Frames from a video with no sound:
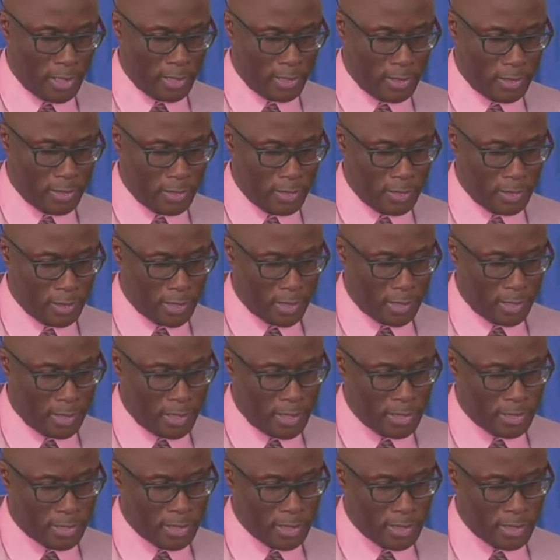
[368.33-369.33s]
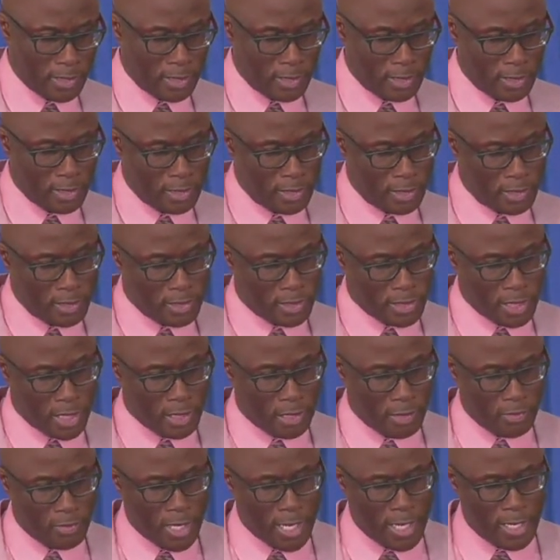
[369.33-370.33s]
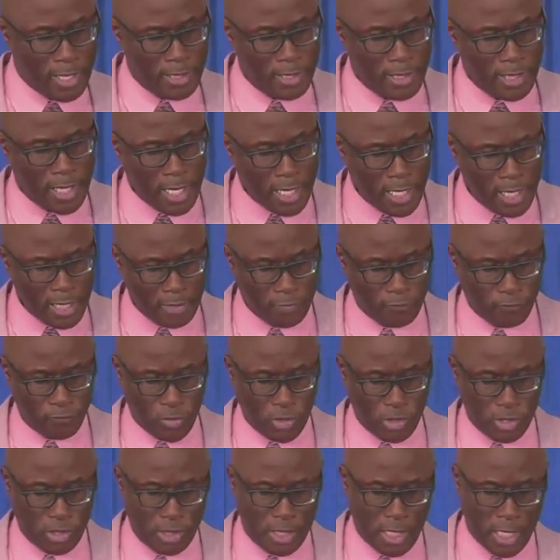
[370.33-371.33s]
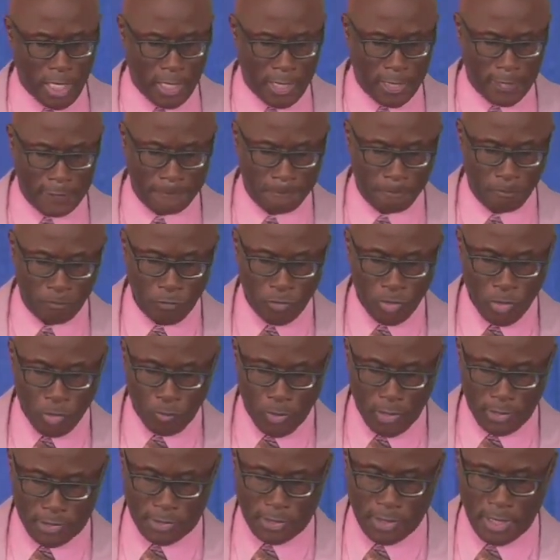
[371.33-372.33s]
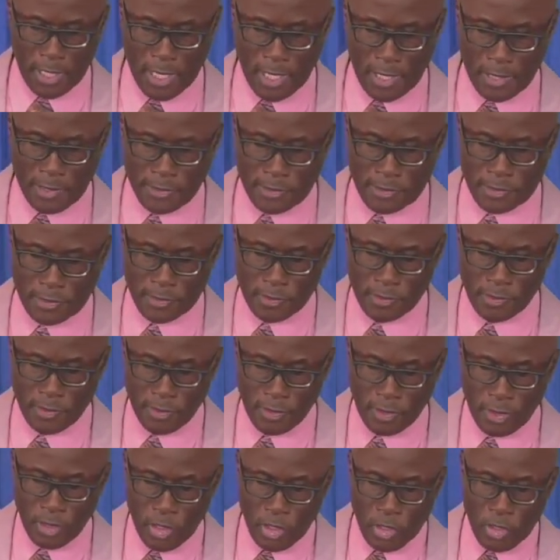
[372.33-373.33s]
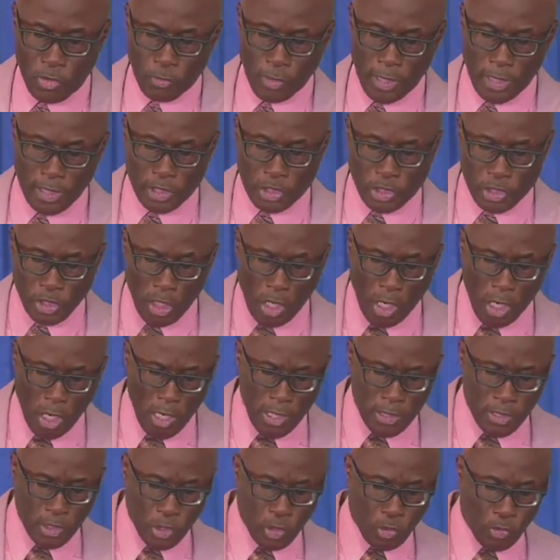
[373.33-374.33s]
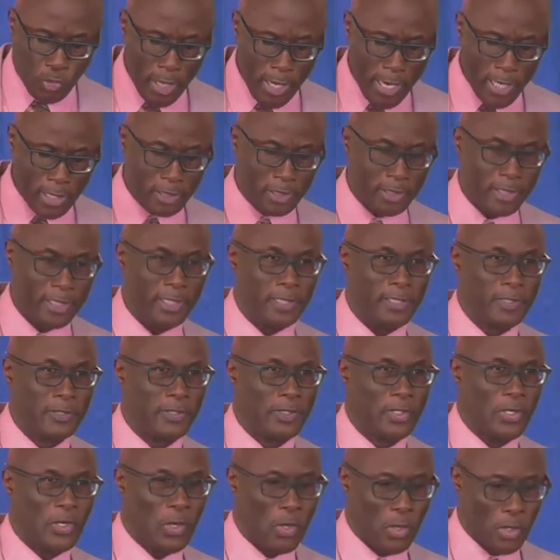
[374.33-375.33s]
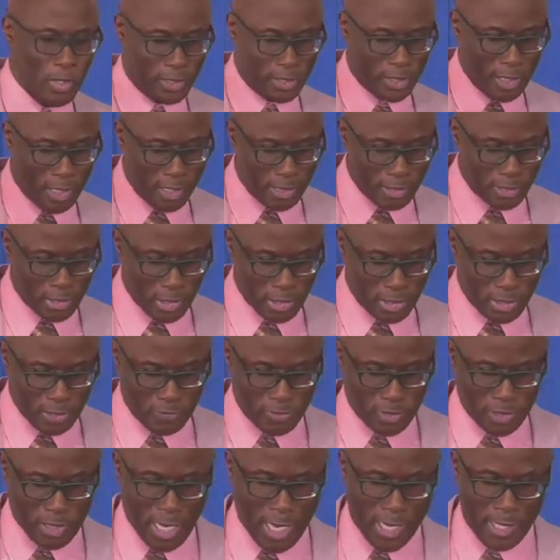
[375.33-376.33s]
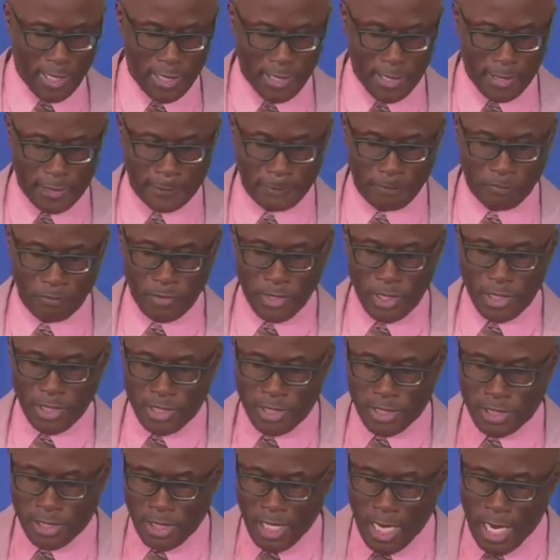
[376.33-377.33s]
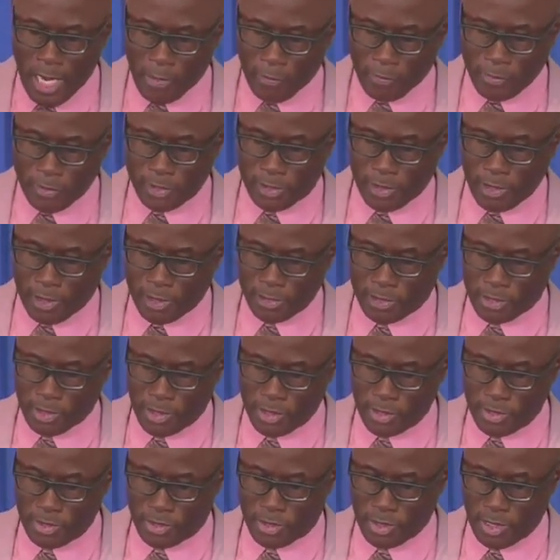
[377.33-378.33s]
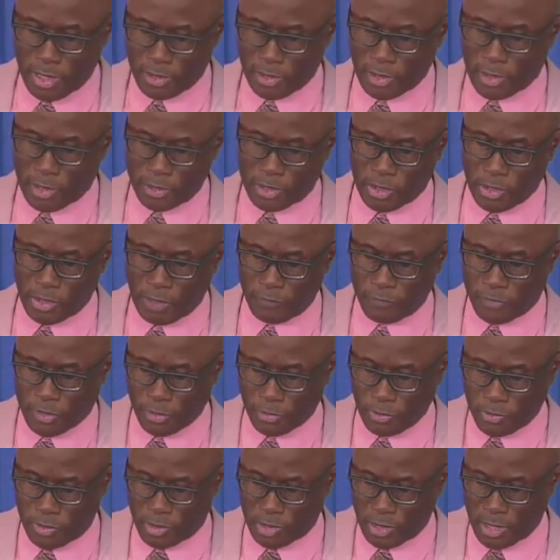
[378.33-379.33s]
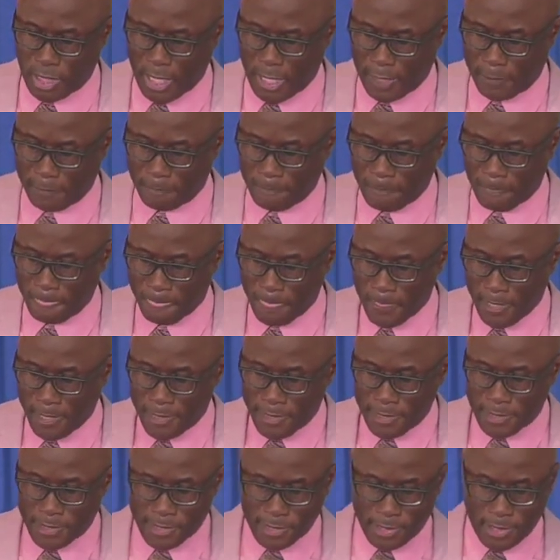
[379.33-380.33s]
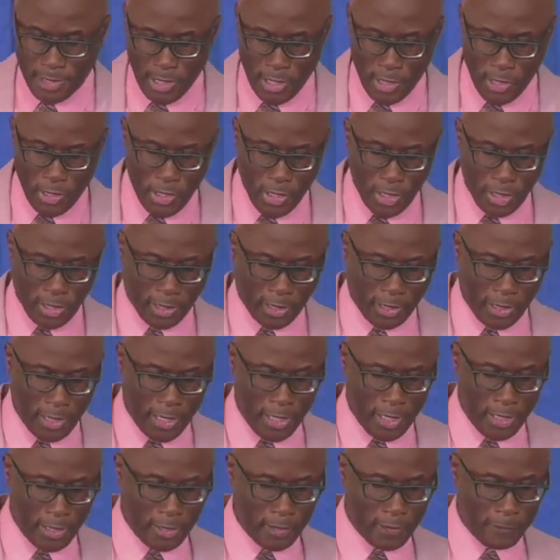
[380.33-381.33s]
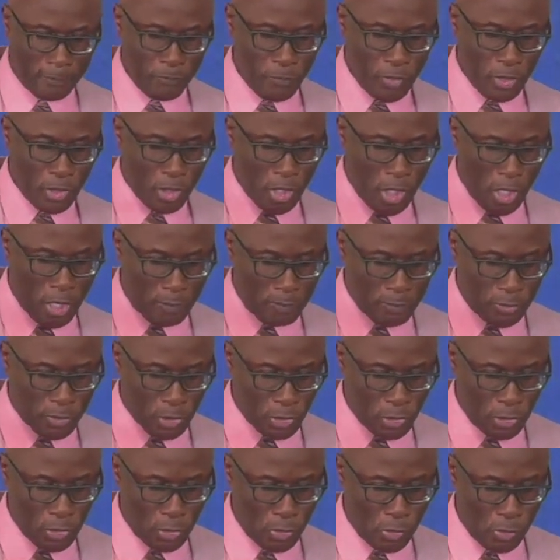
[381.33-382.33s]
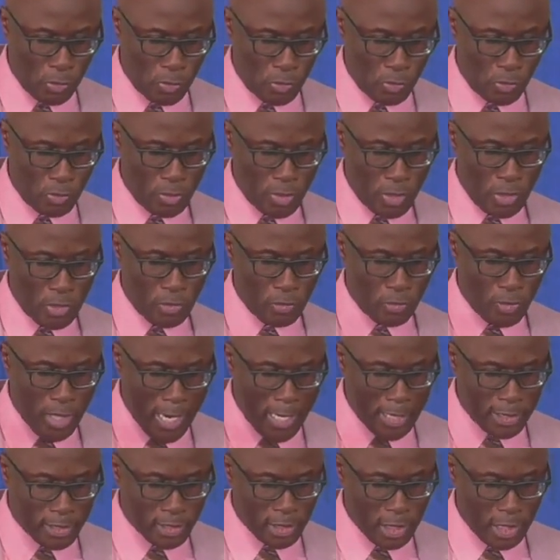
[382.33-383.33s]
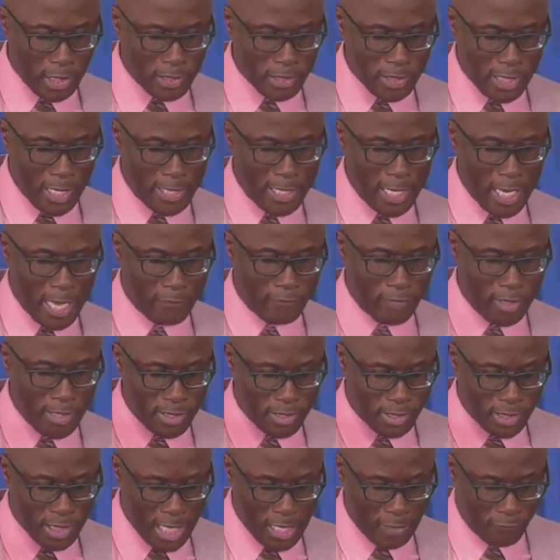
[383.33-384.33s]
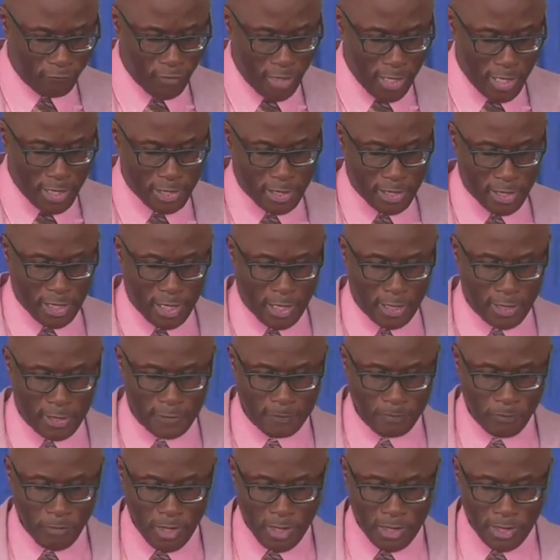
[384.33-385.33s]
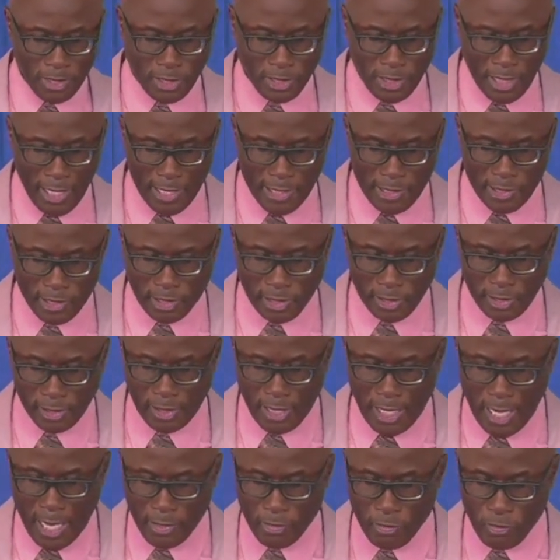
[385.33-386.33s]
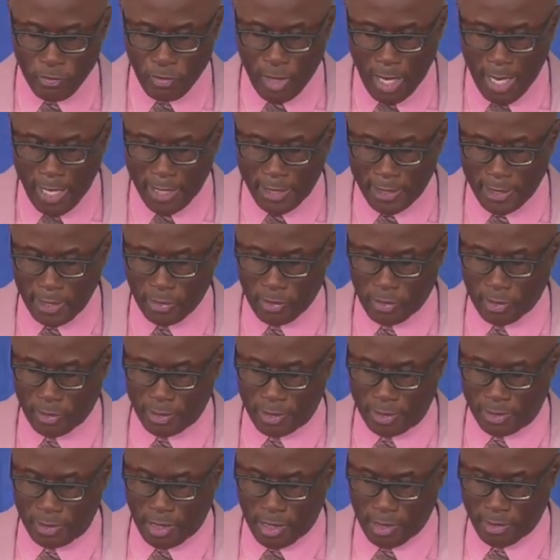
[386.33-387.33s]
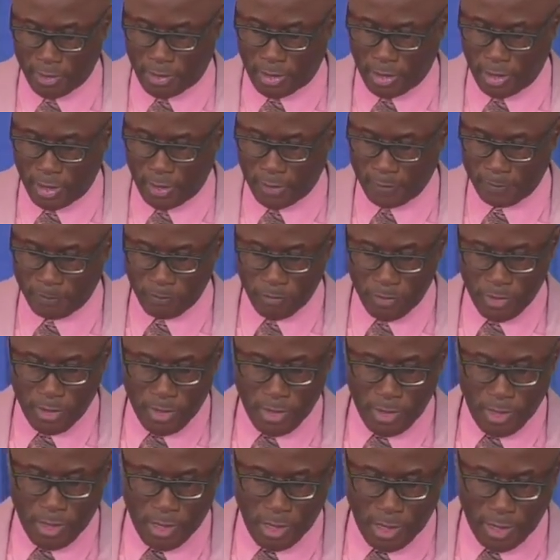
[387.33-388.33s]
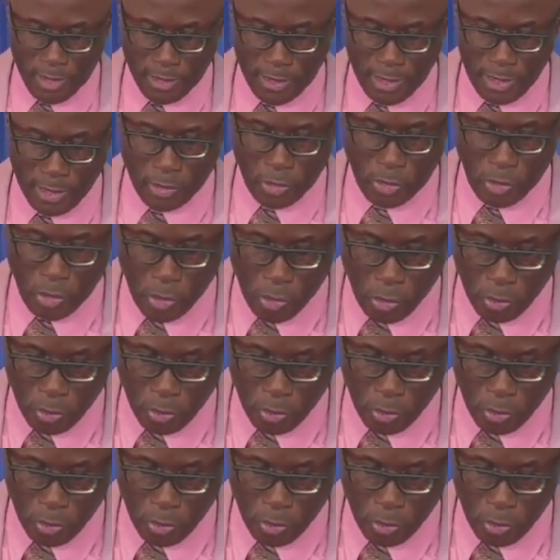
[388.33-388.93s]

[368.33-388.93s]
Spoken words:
in is Zechariah 9, verse 9, which says, "Rejoice greatly, O daughters of Zion. Shout, daughter of Jerusalem. See your king come to you, righteous and having salvation, gentle and riding on a donkey, on a